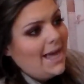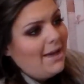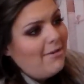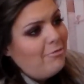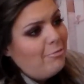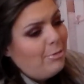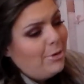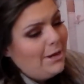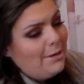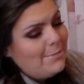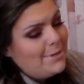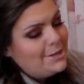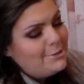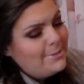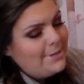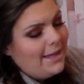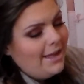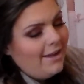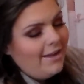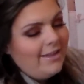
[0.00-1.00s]
I've pretty much
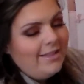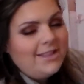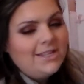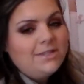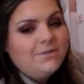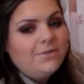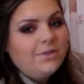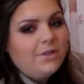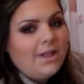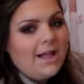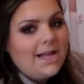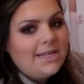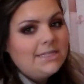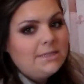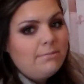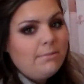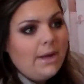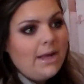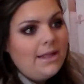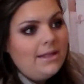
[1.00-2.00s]
been carrying this for the
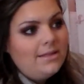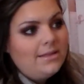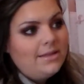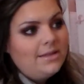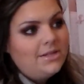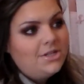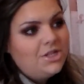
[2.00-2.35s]
last month.